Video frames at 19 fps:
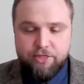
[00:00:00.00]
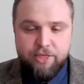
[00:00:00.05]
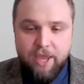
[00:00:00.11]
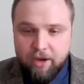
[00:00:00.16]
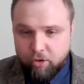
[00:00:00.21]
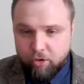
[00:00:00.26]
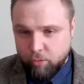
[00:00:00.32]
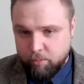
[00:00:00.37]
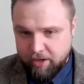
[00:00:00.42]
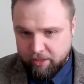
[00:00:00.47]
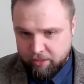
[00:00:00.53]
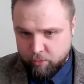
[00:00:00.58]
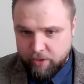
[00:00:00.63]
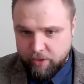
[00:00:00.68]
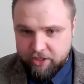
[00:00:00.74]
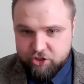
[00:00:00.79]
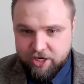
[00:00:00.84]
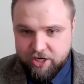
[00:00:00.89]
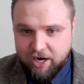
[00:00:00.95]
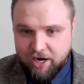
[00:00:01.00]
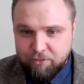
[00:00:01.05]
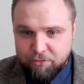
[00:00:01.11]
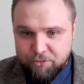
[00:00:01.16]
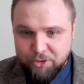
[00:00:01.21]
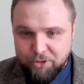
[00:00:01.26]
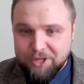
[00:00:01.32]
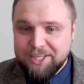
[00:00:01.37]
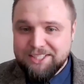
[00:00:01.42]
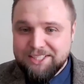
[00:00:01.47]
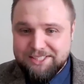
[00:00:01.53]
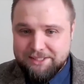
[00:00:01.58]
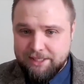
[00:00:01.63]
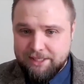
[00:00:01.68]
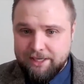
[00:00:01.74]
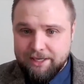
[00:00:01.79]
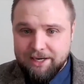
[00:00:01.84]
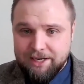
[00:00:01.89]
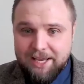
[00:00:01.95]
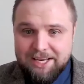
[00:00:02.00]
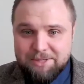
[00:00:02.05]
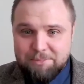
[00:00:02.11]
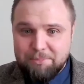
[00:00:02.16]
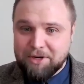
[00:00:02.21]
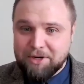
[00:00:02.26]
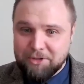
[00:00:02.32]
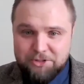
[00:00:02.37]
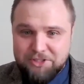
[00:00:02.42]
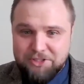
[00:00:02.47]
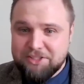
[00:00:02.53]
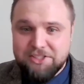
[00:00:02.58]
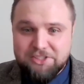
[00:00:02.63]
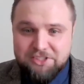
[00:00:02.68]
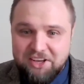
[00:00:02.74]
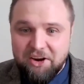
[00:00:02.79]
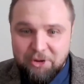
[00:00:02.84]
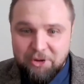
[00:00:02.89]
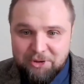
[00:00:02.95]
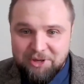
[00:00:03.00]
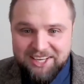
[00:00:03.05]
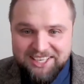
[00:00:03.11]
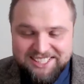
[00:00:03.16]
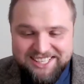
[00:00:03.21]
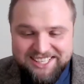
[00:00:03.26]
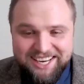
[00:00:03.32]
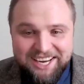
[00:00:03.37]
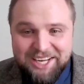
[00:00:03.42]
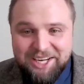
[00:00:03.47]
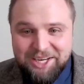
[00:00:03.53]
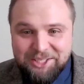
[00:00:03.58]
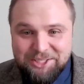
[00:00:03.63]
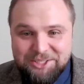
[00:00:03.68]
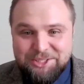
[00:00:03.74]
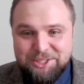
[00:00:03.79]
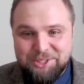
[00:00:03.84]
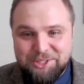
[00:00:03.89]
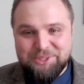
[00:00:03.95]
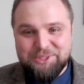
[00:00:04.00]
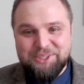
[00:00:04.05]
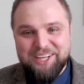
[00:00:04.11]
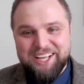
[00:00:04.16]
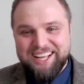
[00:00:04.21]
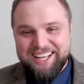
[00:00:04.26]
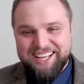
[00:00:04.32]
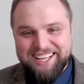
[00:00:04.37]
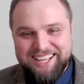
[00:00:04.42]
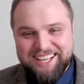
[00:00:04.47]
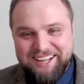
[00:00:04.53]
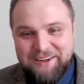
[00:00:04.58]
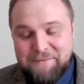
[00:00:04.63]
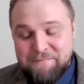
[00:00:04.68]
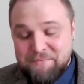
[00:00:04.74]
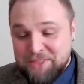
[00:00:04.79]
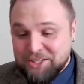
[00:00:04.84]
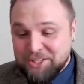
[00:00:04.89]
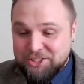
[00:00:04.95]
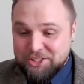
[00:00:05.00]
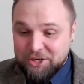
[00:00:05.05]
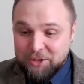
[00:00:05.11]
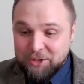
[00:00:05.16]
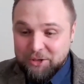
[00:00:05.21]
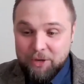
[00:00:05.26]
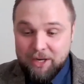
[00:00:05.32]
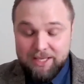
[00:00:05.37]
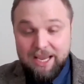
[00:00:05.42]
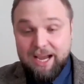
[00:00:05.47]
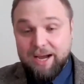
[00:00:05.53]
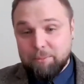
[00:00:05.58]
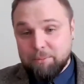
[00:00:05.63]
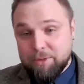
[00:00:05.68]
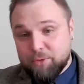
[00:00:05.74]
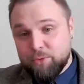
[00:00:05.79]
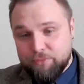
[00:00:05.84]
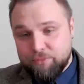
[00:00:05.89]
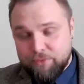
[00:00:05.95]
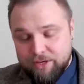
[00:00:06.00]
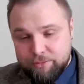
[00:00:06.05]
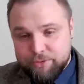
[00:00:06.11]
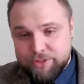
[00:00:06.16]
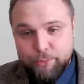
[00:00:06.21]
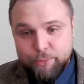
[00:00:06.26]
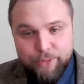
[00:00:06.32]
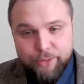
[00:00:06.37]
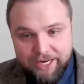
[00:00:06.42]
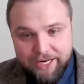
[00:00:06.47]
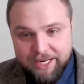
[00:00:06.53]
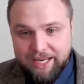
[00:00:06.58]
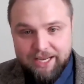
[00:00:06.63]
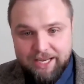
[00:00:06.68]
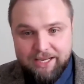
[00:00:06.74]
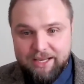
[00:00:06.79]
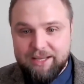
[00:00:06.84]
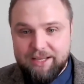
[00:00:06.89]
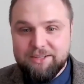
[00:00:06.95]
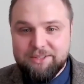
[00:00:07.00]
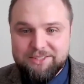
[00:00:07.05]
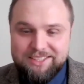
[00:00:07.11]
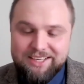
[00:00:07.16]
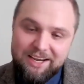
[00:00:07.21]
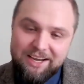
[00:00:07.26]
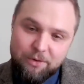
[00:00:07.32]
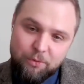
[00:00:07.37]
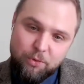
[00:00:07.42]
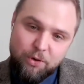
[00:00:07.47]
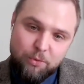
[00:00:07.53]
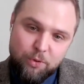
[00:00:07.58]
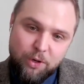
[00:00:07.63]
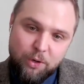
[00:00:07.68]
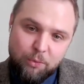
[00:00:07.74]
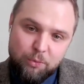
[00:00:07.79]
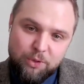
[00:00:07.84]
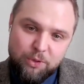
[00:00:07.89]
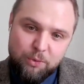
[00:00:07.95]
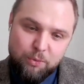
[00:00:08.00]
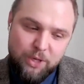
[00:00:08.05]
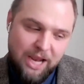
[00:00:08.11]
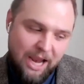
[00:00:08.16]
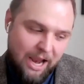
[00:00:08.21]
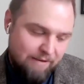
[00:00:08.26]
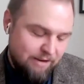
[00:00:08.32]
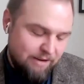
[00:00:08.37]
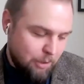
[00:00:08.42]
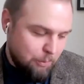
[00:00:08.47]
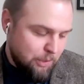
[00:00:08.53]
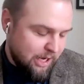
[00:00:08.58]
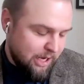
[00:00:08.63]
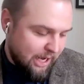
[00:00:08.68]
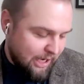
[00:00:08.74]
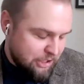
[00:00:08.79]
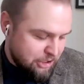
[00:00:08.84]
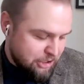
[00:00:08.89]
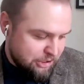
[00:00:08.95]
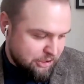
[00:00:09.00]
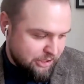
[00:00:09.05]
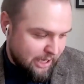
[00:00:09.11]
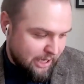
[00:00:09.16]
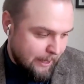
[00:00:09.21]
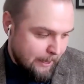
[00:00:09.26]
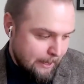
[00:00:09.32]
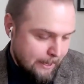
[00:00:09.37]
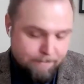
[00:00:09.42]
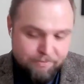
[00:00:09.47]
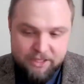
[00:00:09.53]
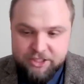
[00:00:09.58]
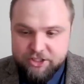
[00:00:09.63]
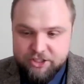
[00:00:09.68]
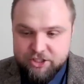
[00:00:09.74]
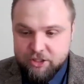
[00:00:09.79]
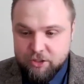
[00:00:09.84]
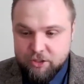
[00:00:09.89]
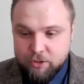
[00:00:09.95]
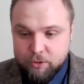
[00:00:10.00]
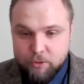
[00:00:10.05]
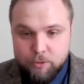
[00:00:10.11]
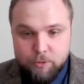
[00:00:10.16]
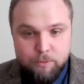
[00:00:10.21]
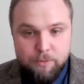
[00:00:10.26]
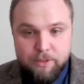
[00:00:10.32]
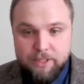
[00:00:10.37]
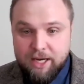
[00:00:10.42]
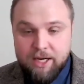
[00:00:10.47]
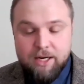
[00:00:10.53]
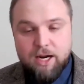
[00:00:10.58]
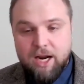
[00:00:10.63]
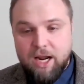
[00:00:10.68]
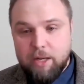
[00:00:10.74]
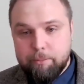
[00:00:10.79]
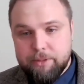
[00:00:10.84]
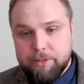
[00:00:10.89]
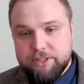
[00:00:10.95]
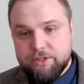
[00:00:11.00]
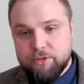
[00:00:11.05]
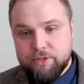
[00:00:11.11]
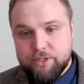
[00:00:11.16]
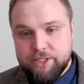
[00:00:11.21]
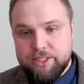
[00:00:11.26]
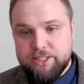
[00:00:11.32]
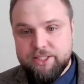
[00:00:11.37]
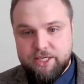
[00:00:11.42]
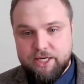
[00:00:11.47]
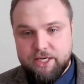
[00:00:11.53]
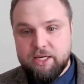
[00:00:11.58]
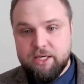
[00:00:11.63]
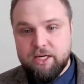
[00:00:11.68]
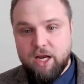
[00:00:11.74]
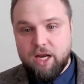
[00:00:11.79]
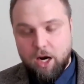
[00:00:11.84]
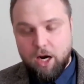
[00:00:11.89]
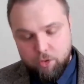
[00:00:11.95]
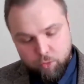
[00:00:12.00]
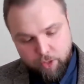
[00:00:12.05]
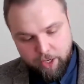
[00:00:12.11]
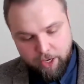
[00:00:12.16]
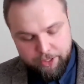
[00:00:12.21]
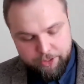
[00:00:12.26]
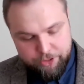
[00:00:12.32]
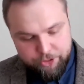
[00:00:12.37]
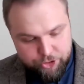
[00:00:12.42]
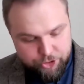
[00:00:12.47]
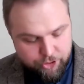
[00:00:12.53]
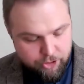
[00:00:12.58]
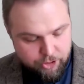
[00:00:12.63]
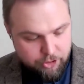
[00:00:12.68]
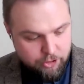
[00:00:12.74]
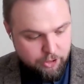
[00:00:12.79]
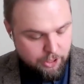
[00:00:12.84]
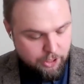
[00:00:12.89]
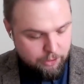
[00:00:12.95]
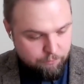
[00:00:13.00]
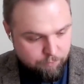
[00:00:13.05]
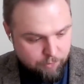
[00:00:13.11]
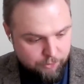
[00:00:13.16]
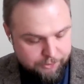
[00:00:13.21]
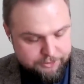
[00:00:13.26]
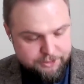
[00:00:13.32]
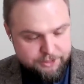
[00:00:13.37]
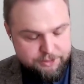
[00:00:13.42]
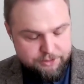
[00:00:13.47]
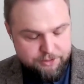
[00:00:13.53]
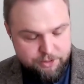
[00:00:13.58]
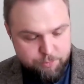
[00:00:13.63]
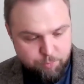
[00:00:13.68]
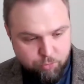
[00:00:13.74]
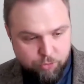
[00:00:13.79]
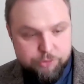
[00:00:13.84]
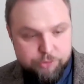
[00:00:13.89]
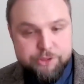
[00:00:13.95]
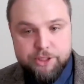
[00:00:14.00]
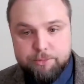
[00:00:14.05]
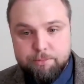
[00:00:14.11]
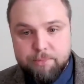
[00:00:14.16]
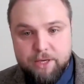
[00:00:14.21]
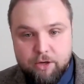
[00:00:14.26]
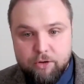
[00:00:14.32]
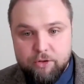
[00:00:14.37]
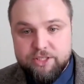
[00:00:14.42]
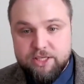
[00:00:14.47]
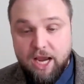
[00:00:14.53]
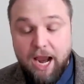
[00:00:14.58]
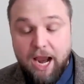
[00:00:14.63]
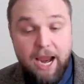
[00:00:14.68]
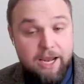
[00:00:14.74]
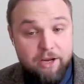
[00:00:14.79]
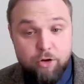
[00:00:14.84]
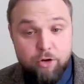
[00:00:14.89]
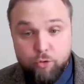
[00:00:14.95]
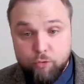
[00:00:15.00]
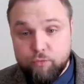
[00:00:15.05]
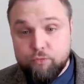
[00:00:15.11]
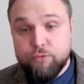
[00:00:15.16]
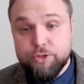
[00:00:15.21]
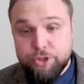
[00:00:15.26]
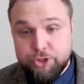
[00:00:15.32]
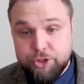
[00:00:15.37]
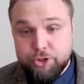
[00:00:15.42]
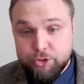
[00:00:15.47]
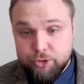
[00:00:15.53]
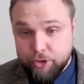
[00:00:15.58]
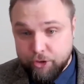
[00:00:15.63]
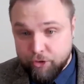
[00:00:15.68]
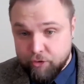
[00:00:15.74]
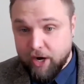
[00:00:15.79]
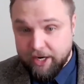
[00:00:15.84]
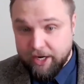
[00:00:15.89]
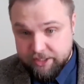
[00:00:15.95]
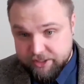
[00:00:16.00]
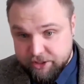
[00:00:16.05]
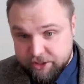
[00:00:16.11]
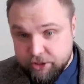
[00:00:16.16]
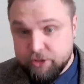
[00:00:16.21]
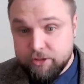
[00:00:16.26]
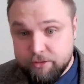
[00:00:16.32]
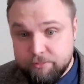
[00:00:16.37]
Thank you, by the way, Jack, for staying late because this is the earliest I can do. So yeah, but we found a way, and yeah, we have a communication today. So yeah, help us to understand how HR influences this process because I know for sure you guys do.